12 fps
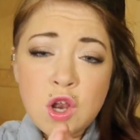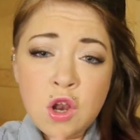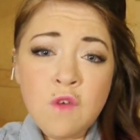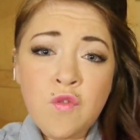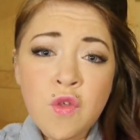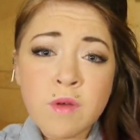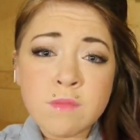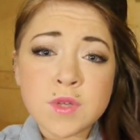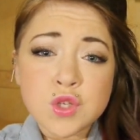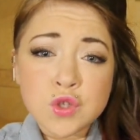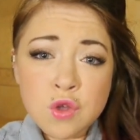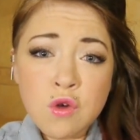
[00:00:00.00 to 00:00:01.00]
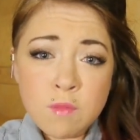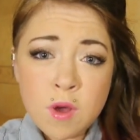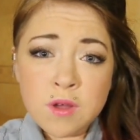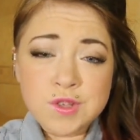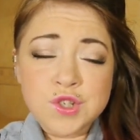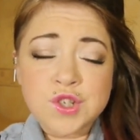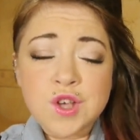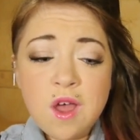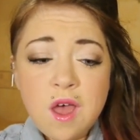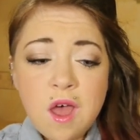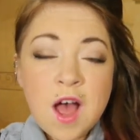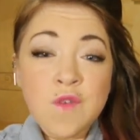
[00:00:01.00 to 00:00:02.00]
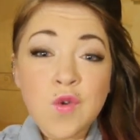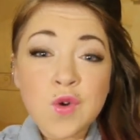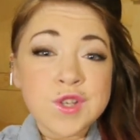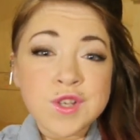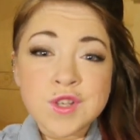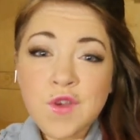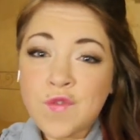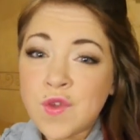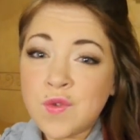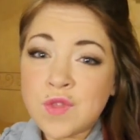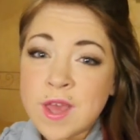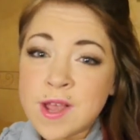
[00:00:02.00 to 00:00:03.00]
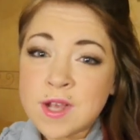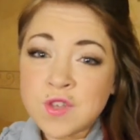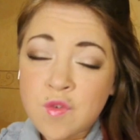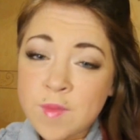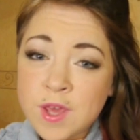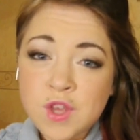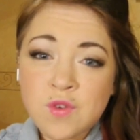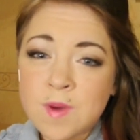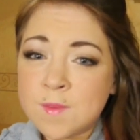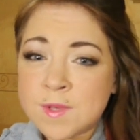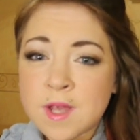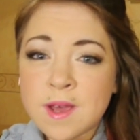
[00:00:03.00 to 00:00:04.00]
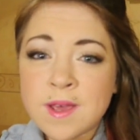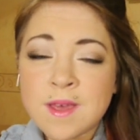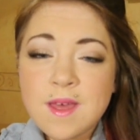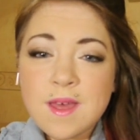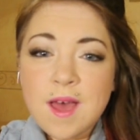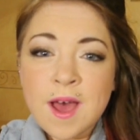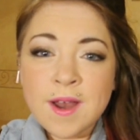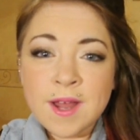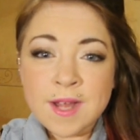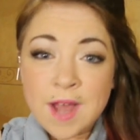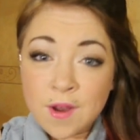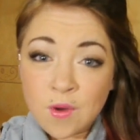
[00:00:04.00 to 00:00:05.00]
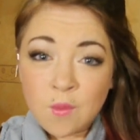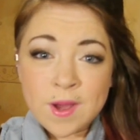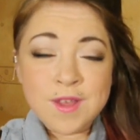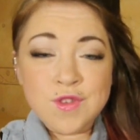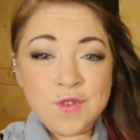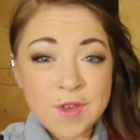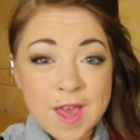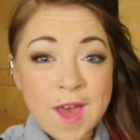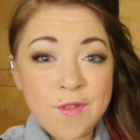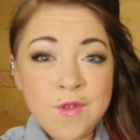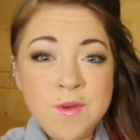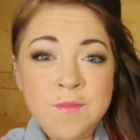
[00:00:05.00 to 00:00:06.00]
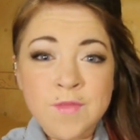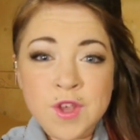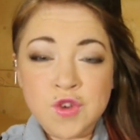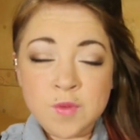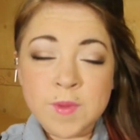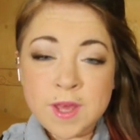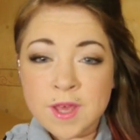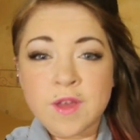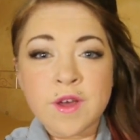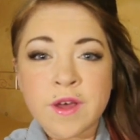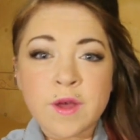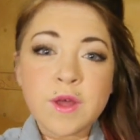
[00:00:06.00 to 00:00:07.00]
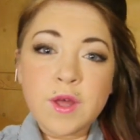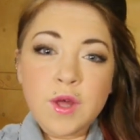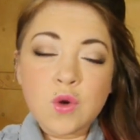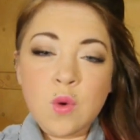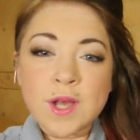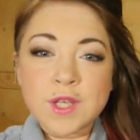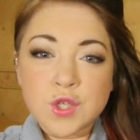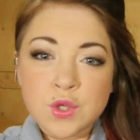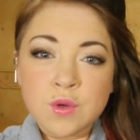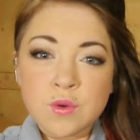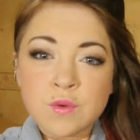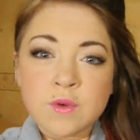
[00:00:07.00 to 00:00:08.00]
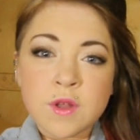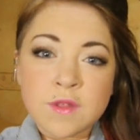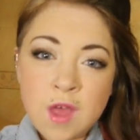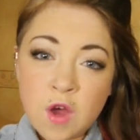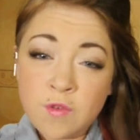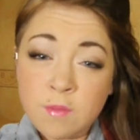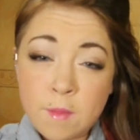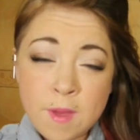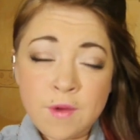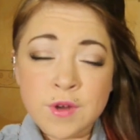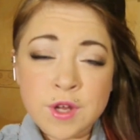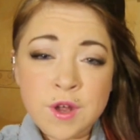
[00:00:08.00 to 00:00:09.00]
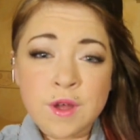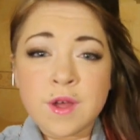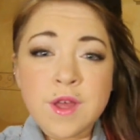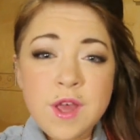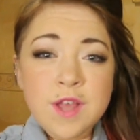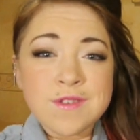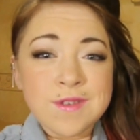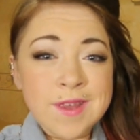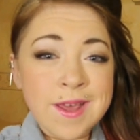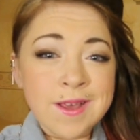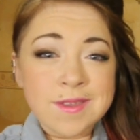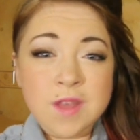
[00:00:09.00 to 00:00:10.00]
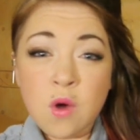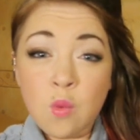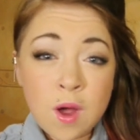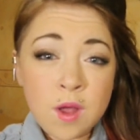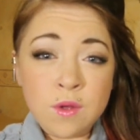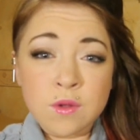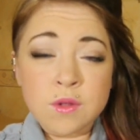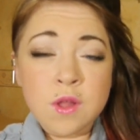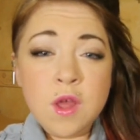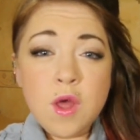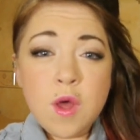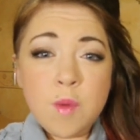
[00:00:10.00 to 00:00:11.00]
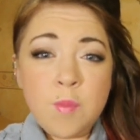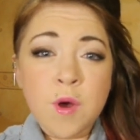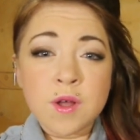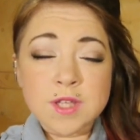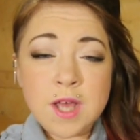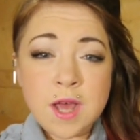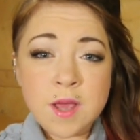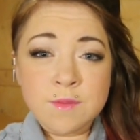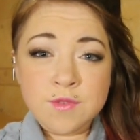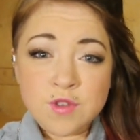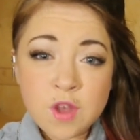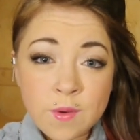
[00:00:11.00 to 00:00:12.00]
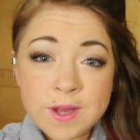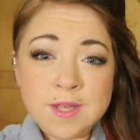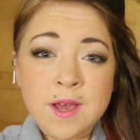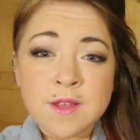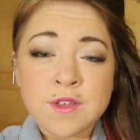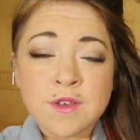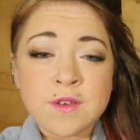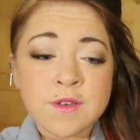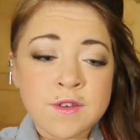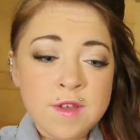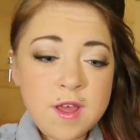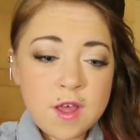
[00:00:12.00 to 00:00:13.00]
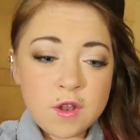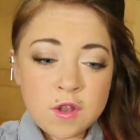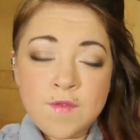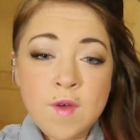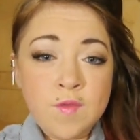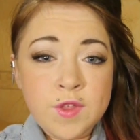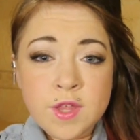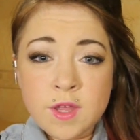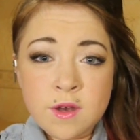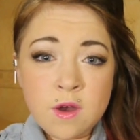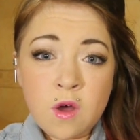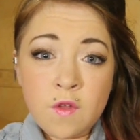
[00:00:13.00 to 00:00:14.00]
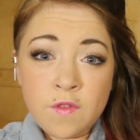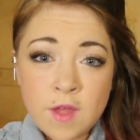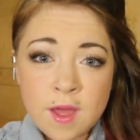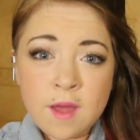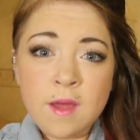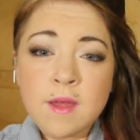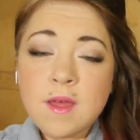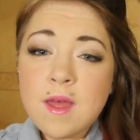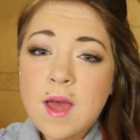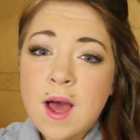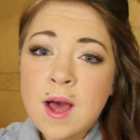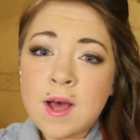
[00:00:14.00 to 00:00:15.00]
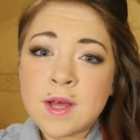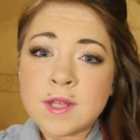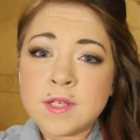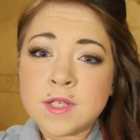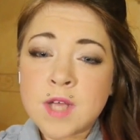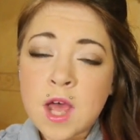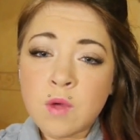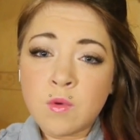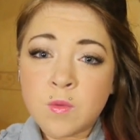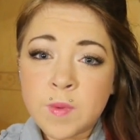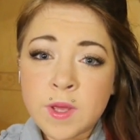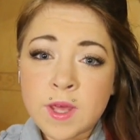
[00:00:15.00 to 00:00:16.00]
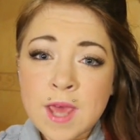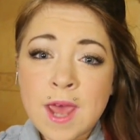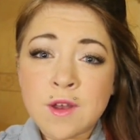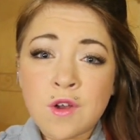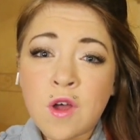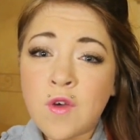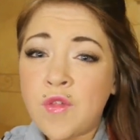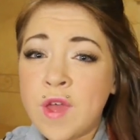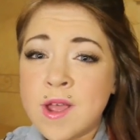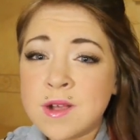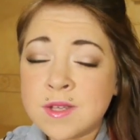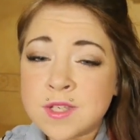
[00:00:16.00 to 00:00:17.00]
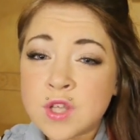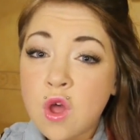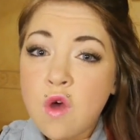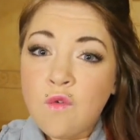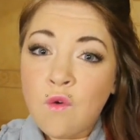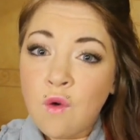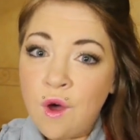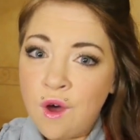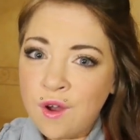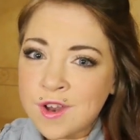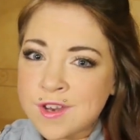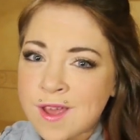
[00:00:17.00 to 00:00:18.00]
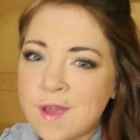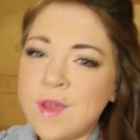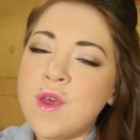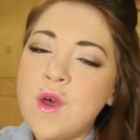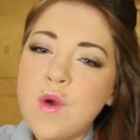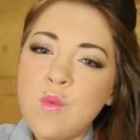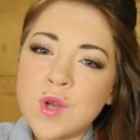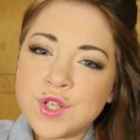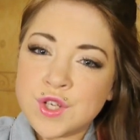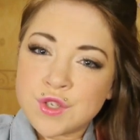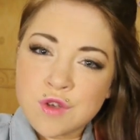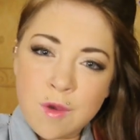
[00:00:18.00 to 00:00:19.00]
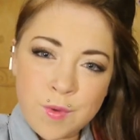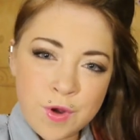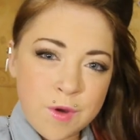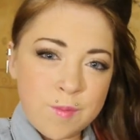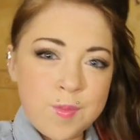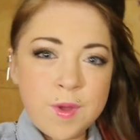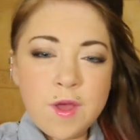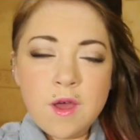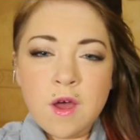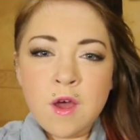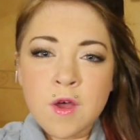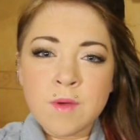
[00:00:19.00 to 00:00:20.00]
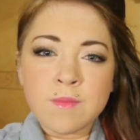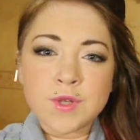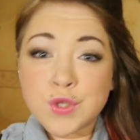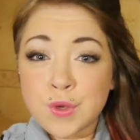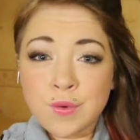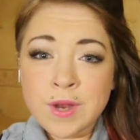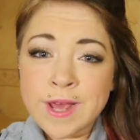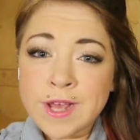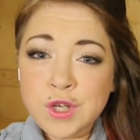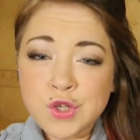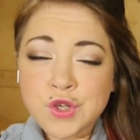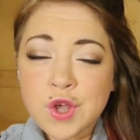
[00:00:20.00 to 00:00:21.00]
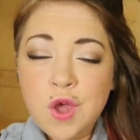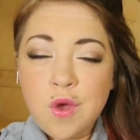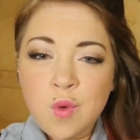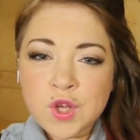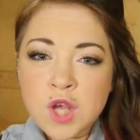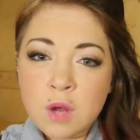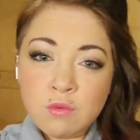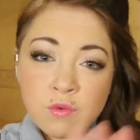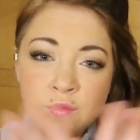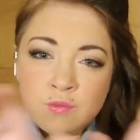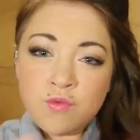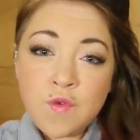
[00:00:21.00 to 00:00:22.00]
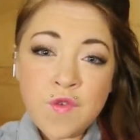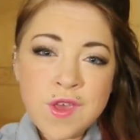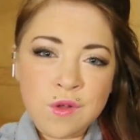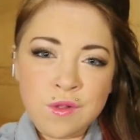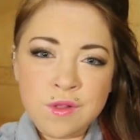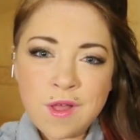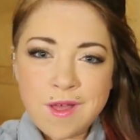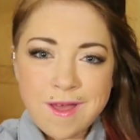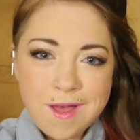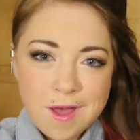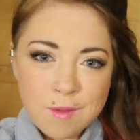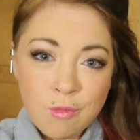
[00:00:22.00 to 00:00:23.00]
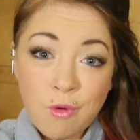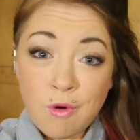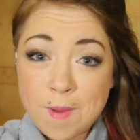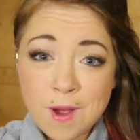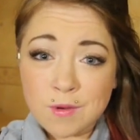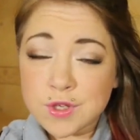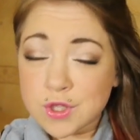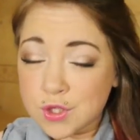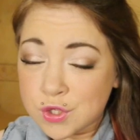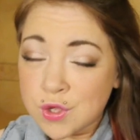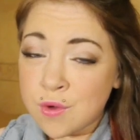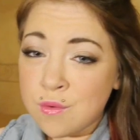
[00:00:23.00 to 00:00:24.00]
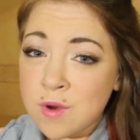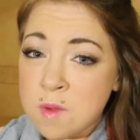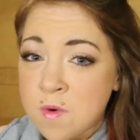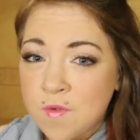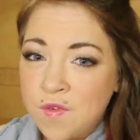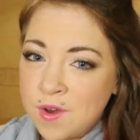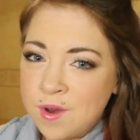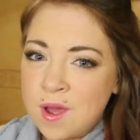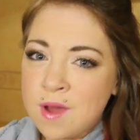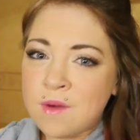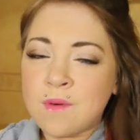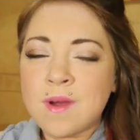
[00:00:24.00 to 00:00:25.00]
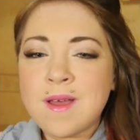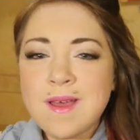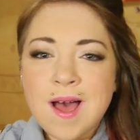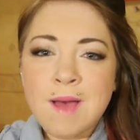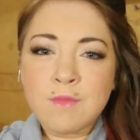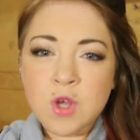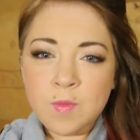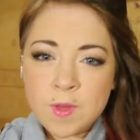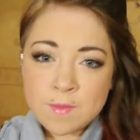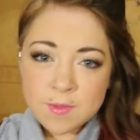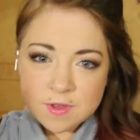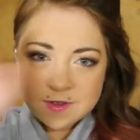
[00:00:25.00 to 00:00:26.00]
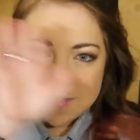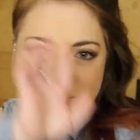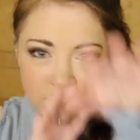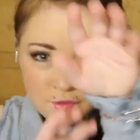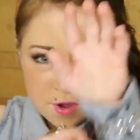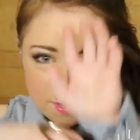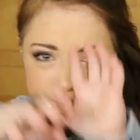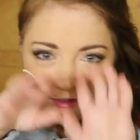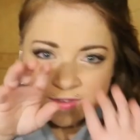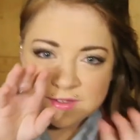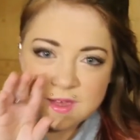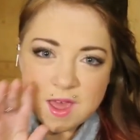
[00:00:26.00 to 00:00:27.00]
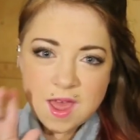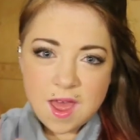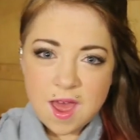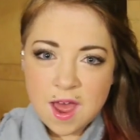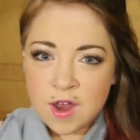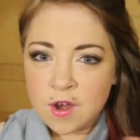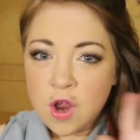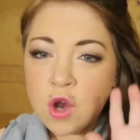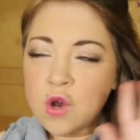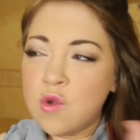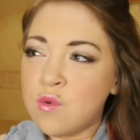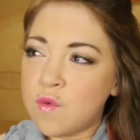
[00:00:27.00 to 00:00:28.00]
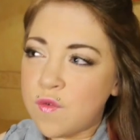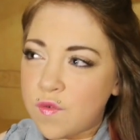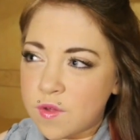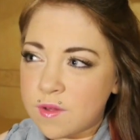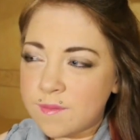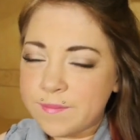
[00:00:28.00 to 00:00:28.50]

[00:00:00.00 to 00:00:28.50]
Love them so much. I've ordered a few things from each website and I cannot wait to get them. They should be here quite soon. They are from America, so it takes a while, but I'm so excited. Love everything on there and I will be getting a lot of things for a holiday which is coming up um, soon-ish, which I will reveal more about soon, but for now I'm going to be mysterious and aloof.